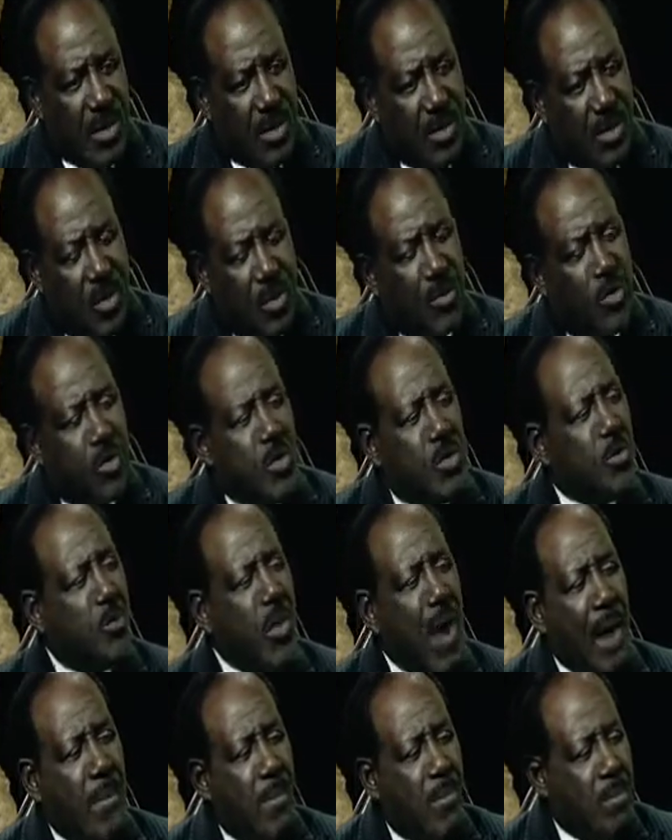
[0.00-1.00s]
go through the
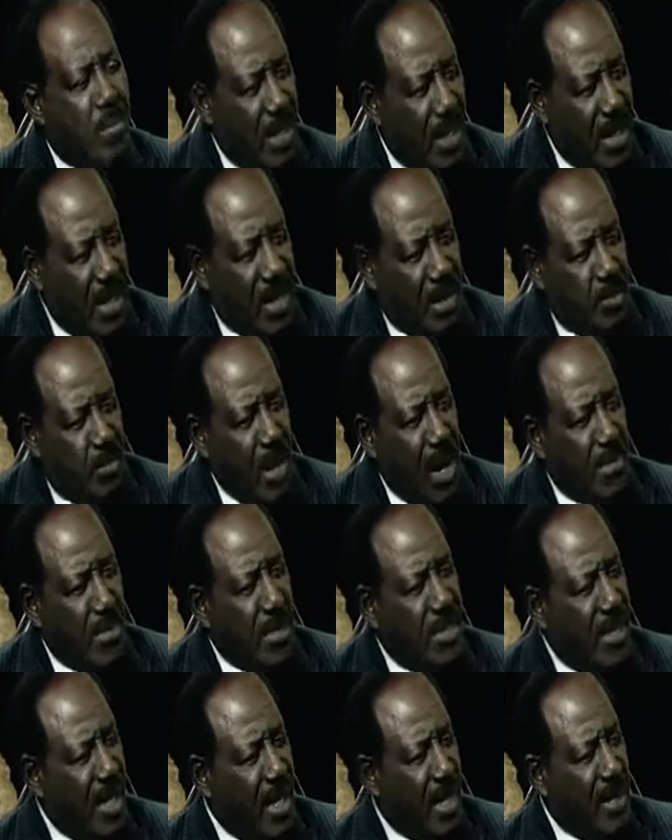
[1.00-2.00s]
proper means, the proper
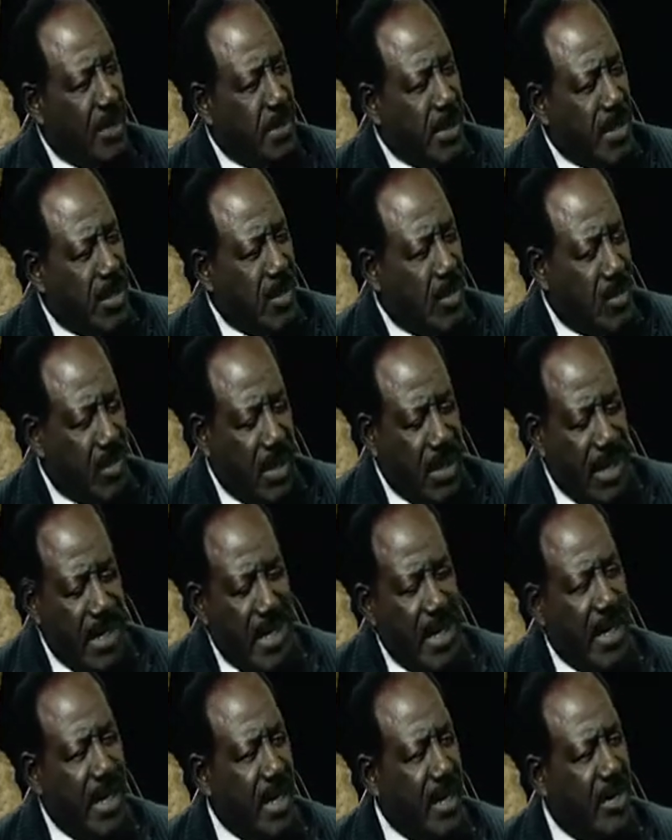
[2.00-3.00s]
challenge, because
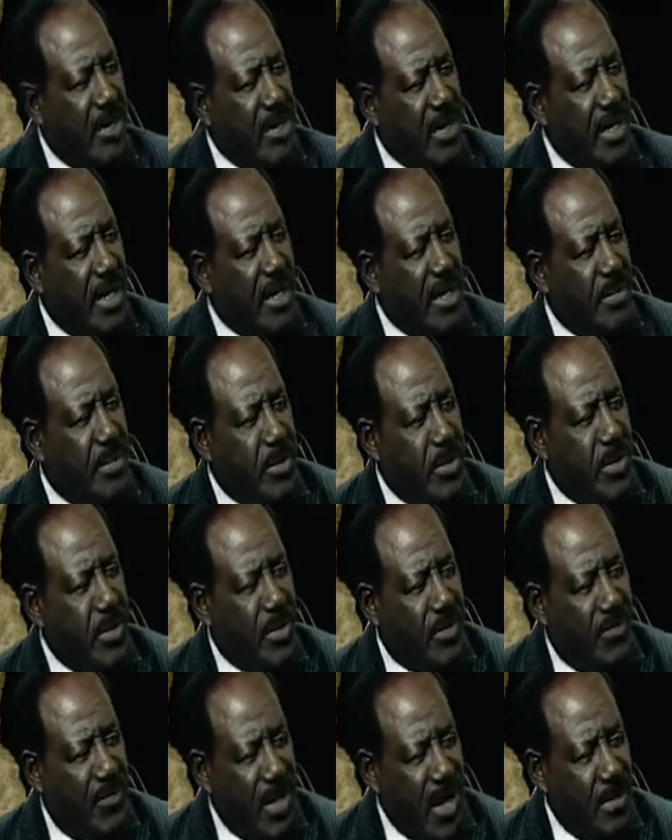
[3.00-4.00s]
it end up hurting
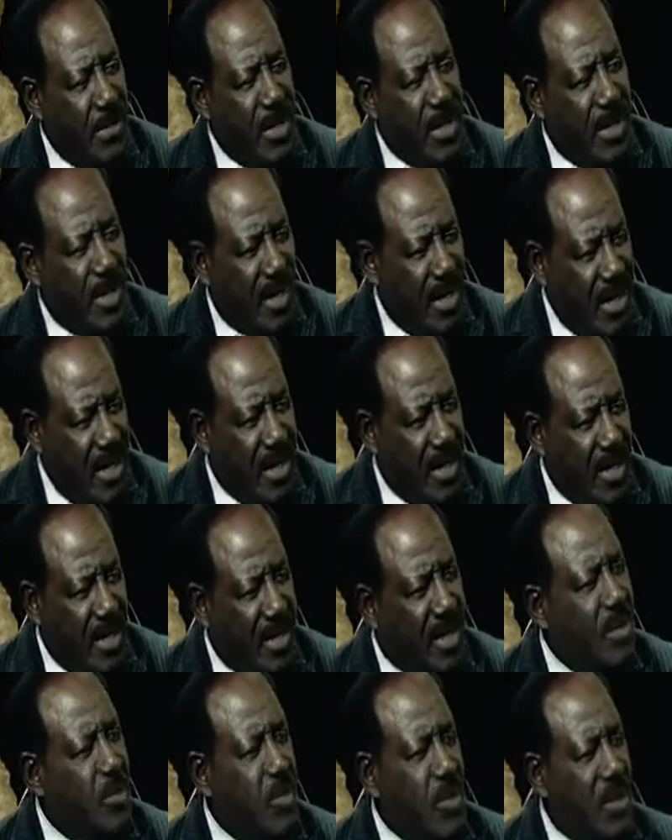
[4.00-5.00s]
your family, your kids
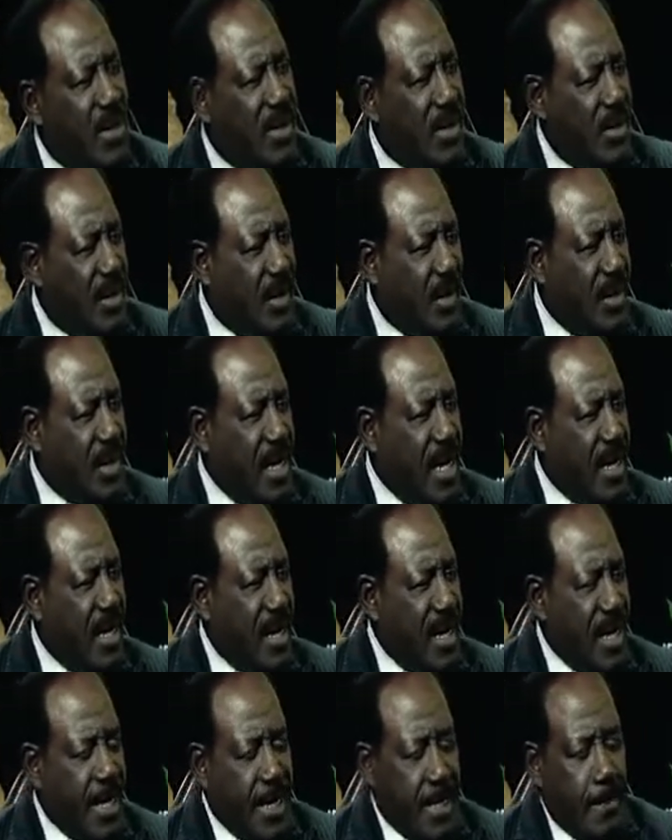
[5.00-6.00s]
somewhere down the
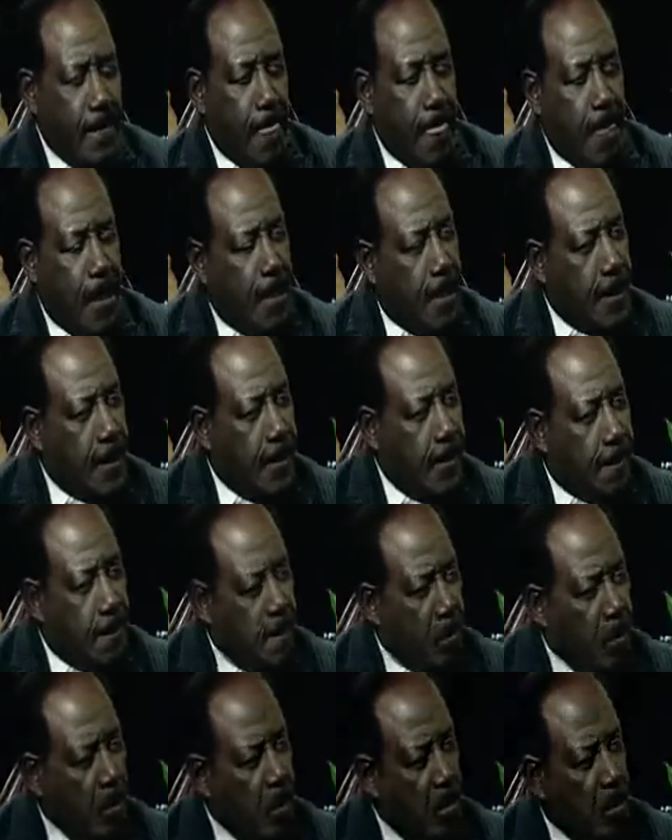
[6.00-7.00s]

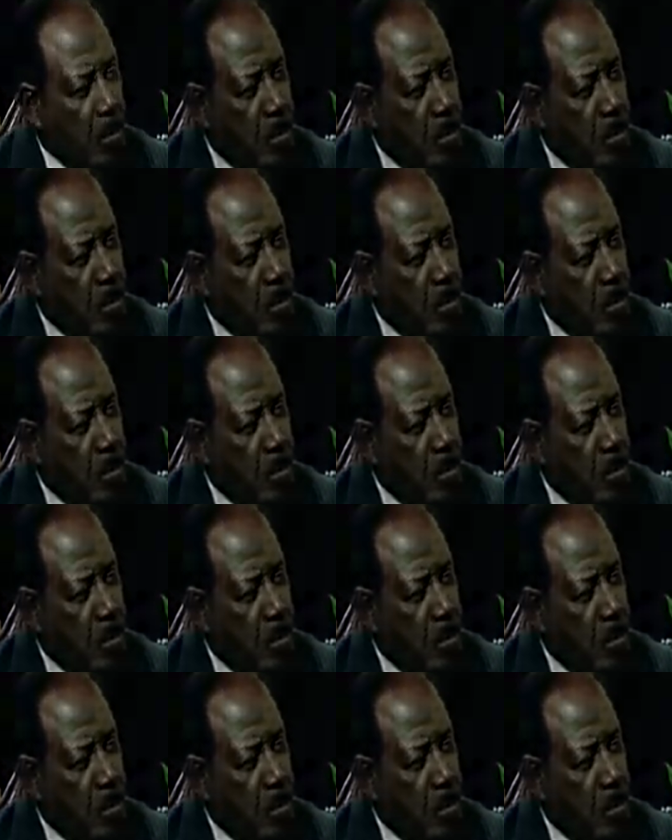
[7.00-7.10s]
line.